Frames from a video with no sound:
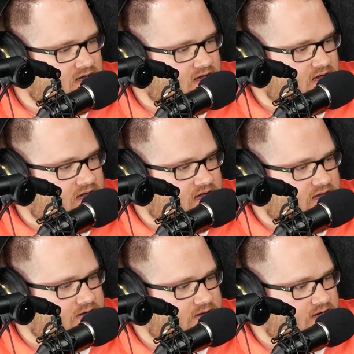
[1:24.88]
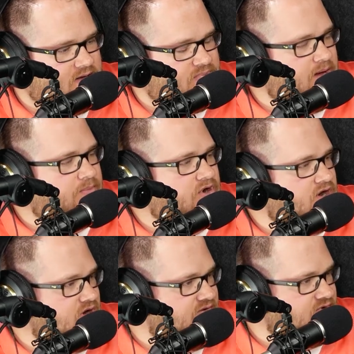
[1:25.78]
a uh, paper
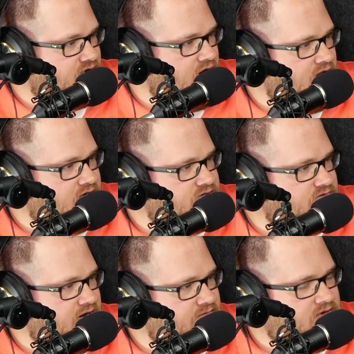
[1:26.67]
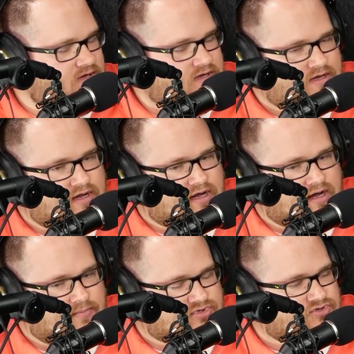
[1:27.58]
you write for college, right,
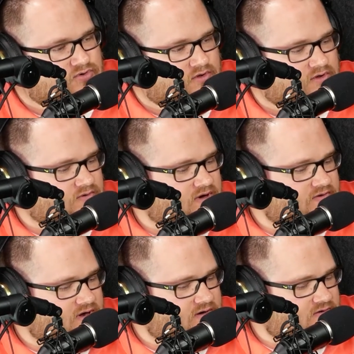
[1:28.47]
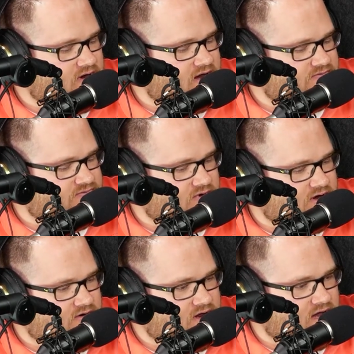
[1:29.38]
um, or school or whatever you're writing for.
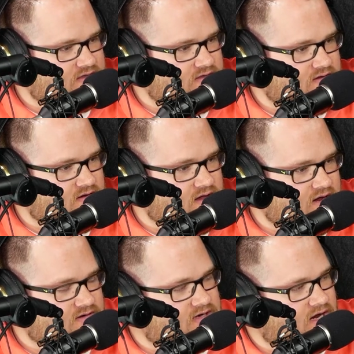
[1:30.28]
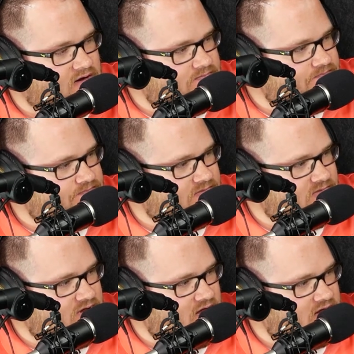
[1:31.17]
You know, you got you got your title,
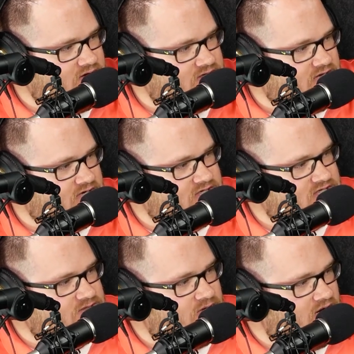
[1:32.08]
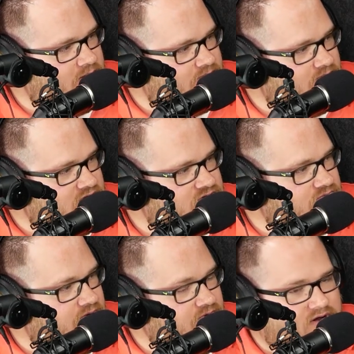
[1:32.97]
you got your section split up, which
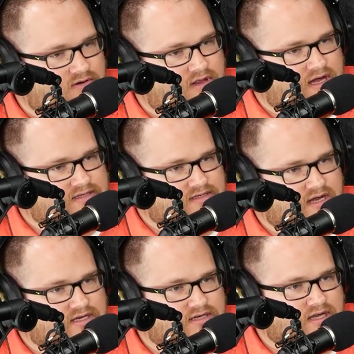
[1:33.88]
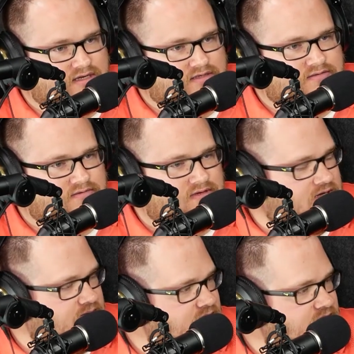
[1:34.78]
we would utilize as H tags, um, you know,